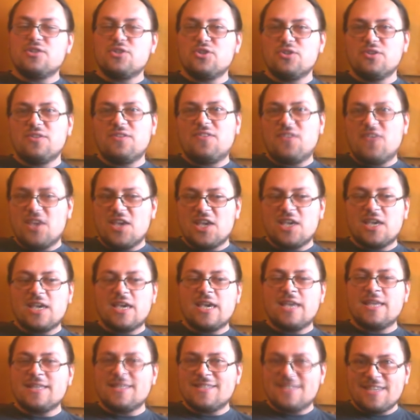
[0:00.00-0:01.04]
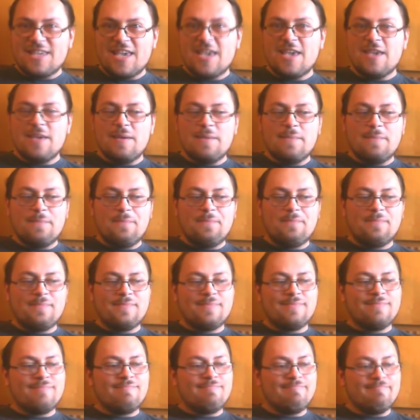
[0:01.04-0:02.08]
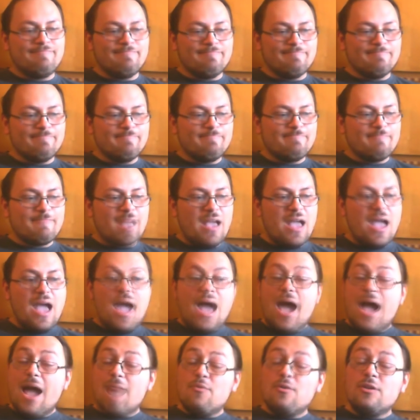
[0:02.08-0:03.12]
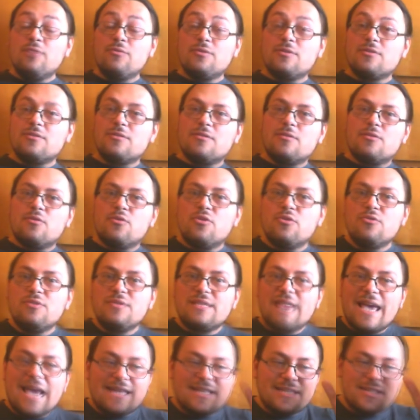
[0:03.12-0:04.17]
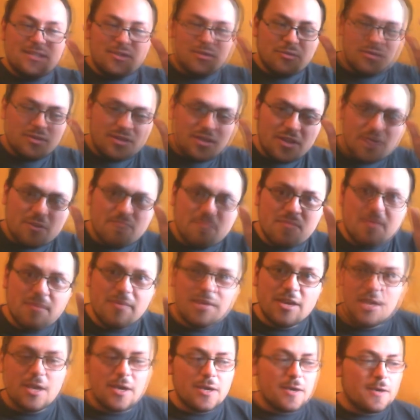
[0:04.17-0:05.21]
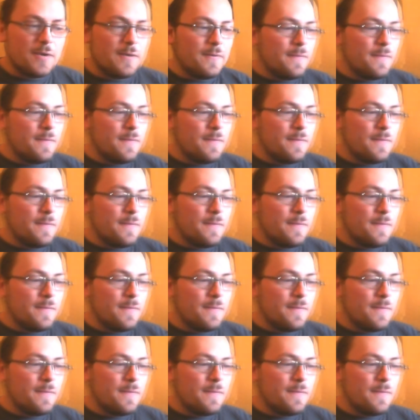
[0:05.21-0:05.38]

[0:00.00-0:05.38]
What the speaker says: should think and say. I'm wondering whose attitude they're mimicking.